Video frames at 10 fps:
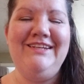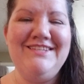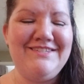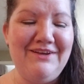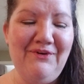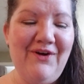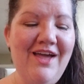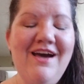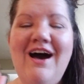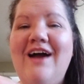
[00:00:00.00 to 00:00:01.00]
So
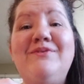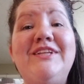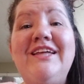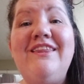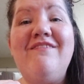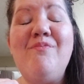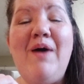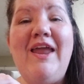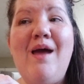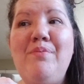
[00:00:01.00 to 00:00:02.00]
I really love
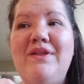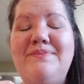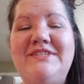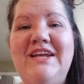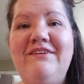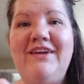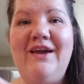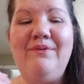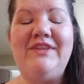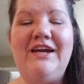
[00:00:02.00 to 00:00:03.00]
pineapple upside down
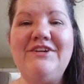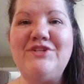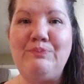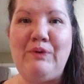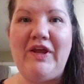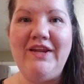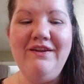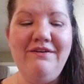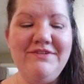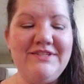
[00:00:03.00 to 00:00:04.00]
cake with the extra bready notes.